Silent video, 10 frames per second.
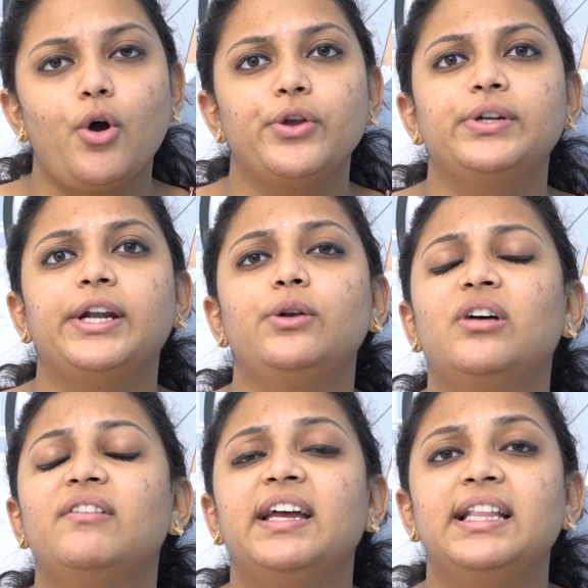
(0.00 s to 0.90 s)
or you tend to
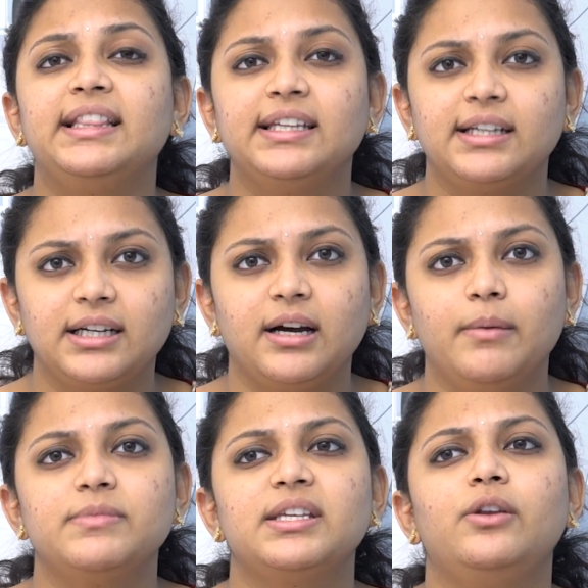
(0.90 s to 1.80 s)
have healthier
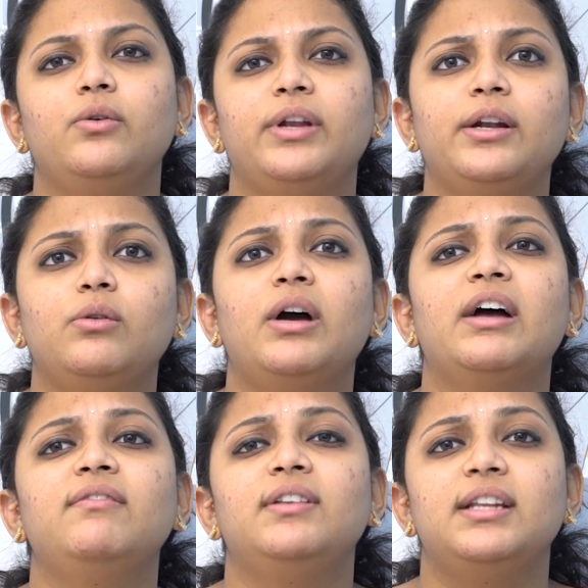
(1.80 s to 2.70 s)
gums, and you tend to
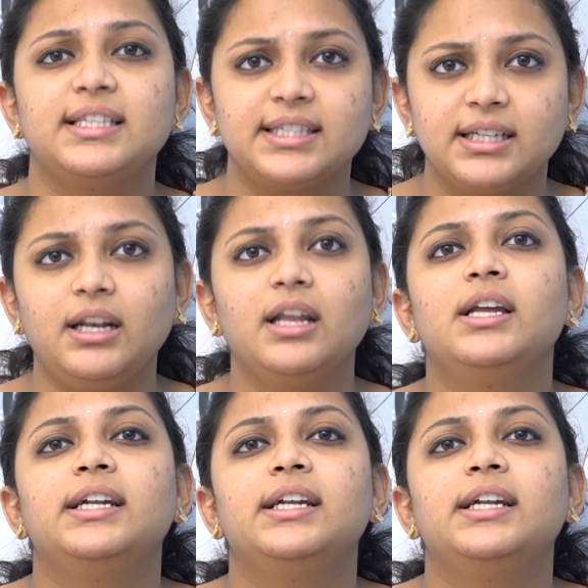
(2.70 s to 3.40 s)
have lesser